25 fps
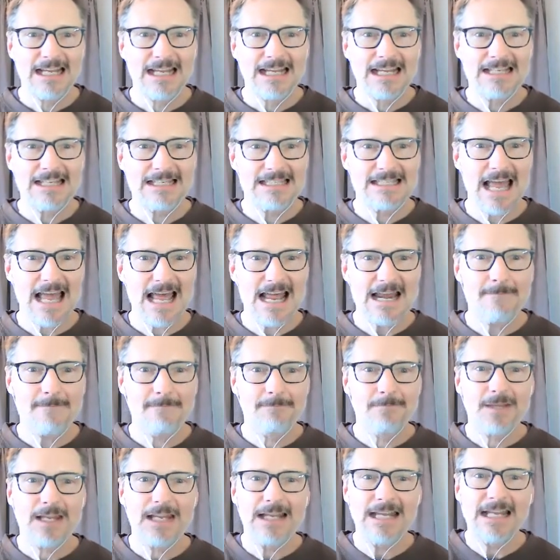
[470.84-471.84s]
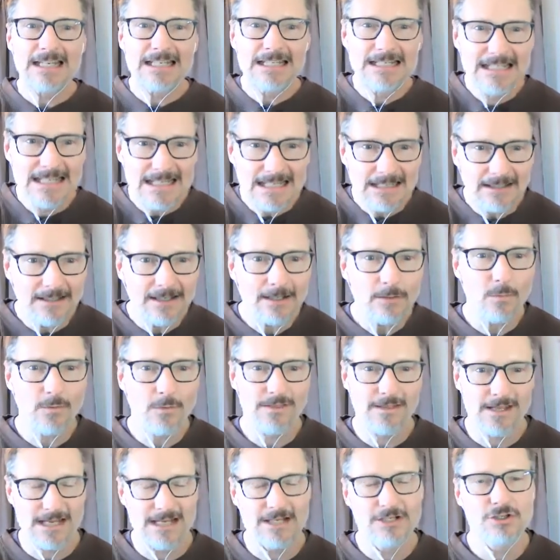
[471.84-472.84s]
is that in dealing
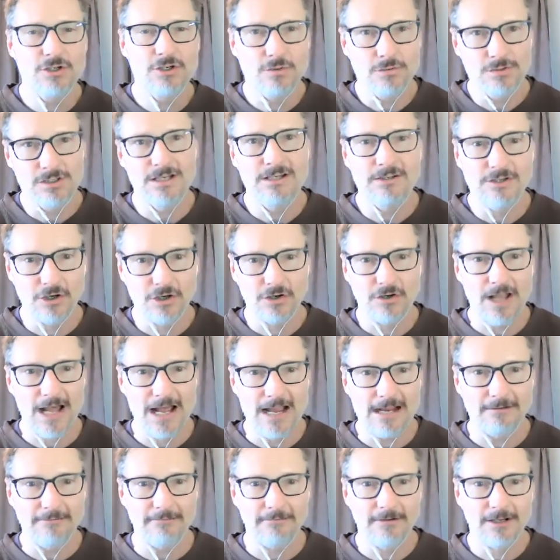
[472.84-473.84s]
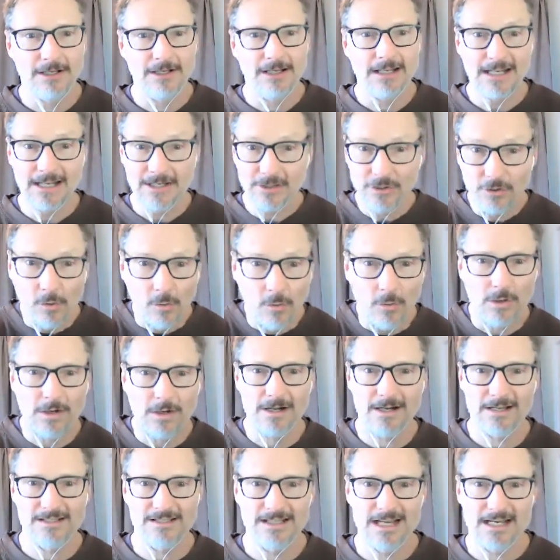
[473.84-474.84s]
with issues in your life, in your
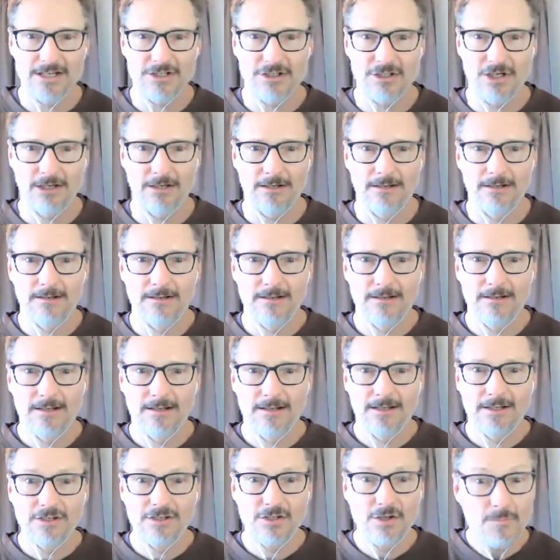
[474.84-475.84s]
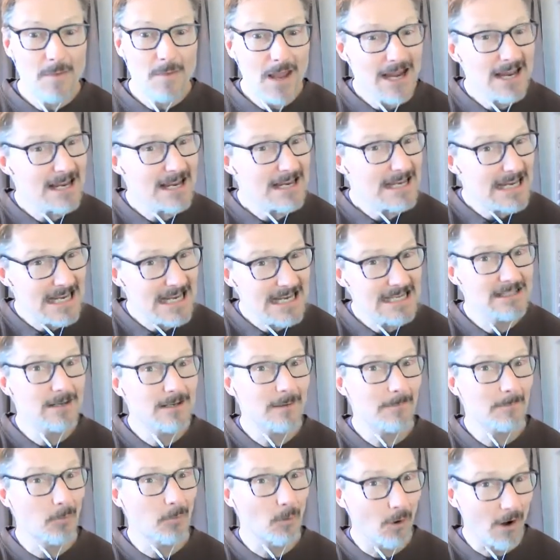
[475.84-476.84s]
organization, you may need
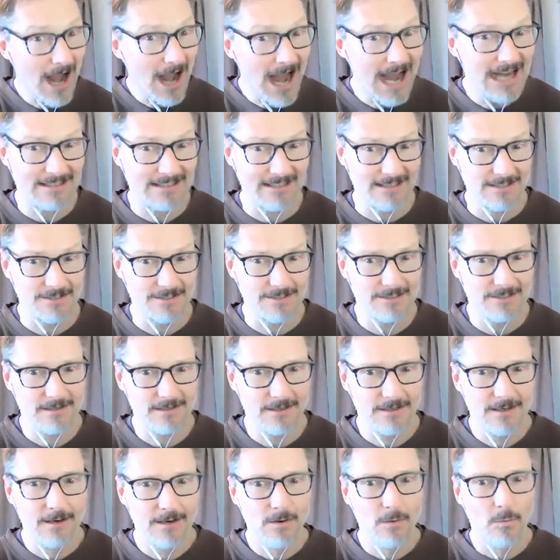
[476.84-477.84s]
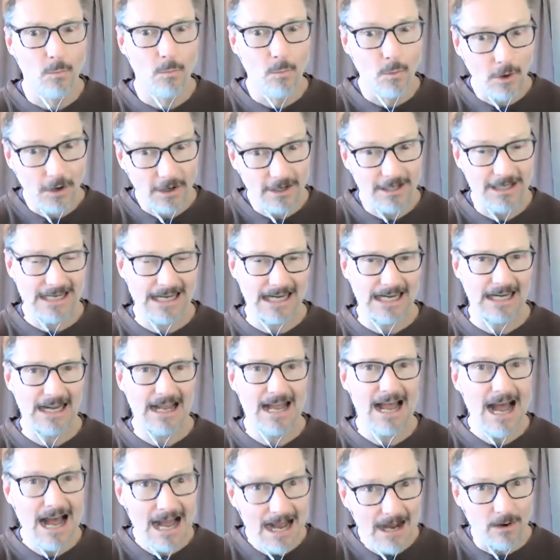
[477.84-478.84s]
to practice working
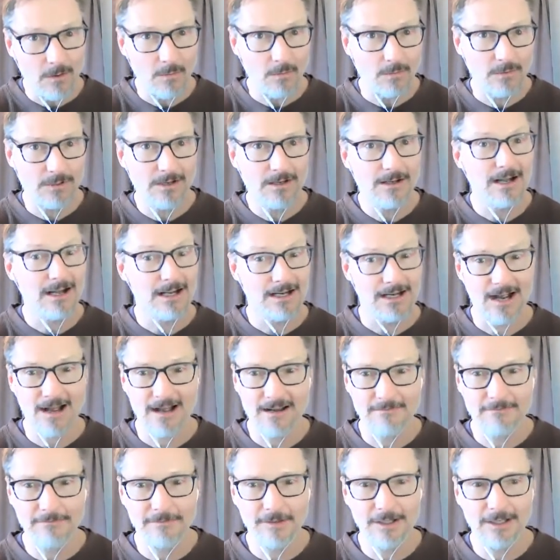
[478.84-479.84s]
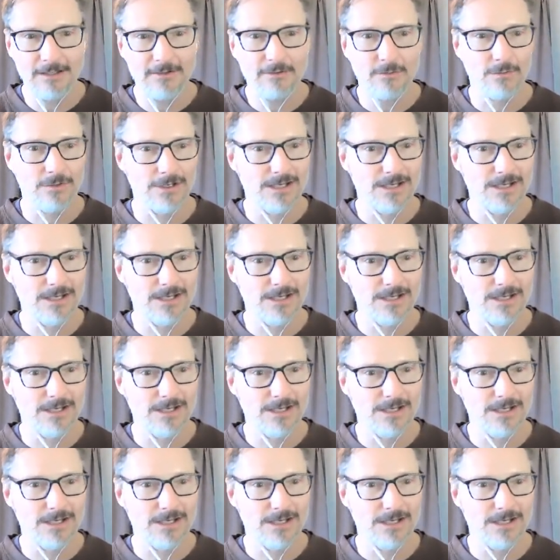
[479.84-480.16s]
out a conflict or